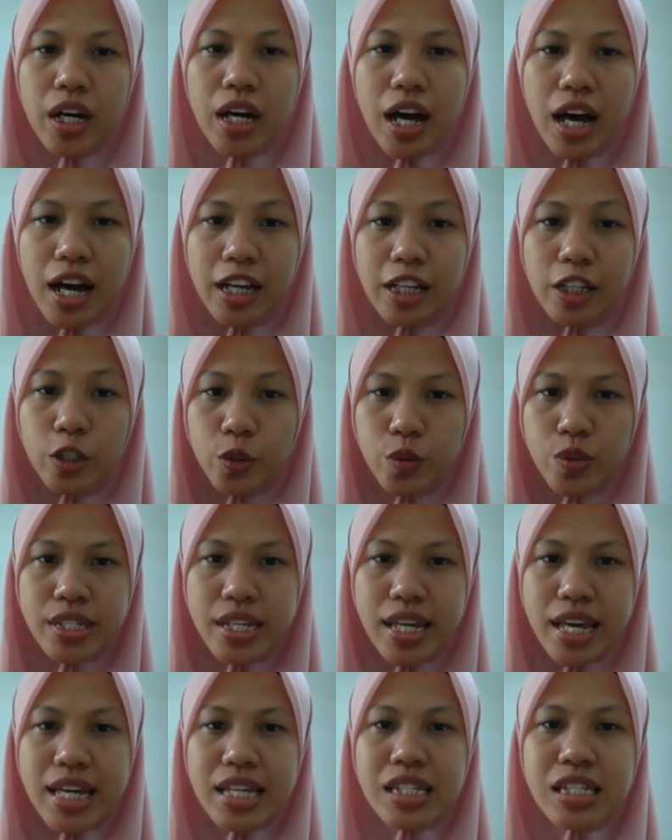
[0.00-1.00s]
are used
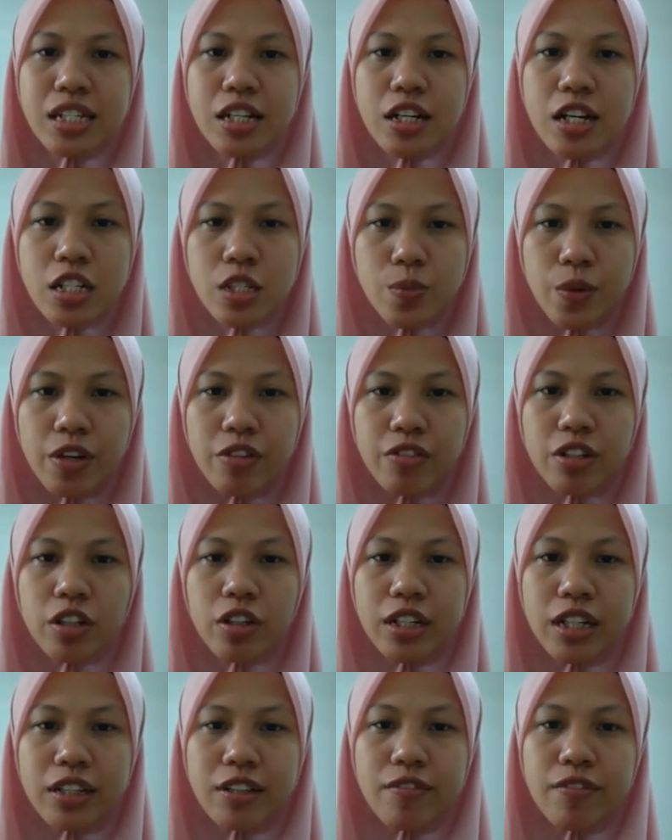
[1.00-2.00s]
as transparent
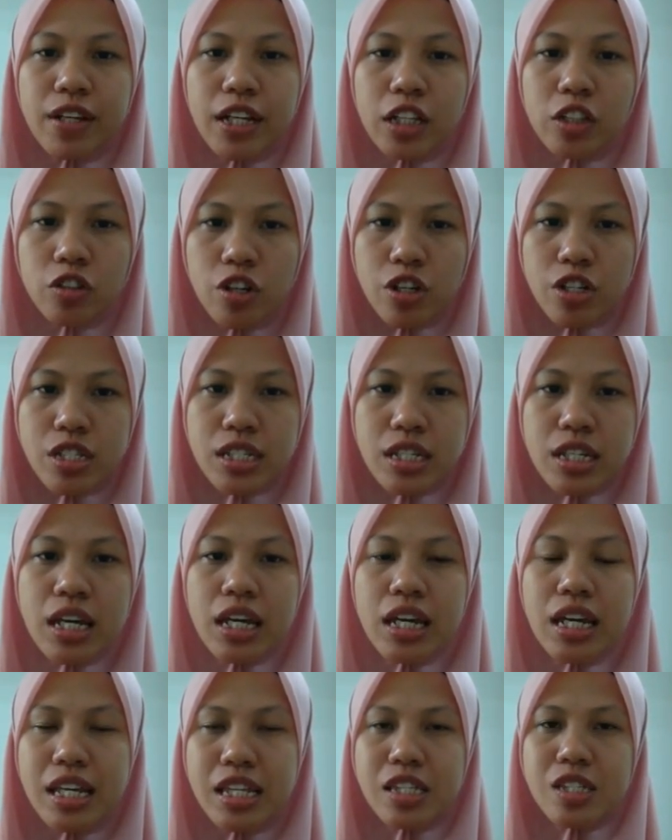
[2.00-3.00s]
conductive electrodes
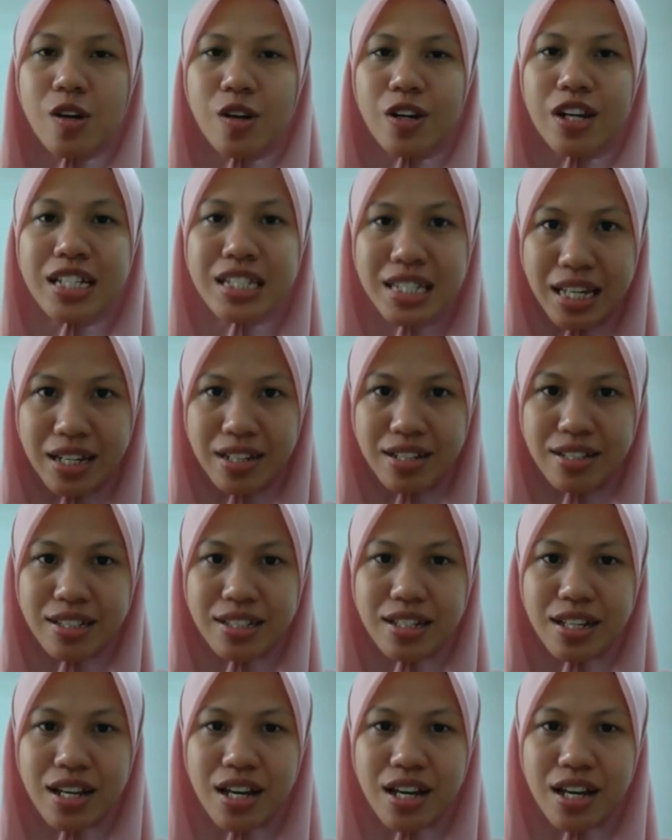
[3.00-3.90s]
in solar cells.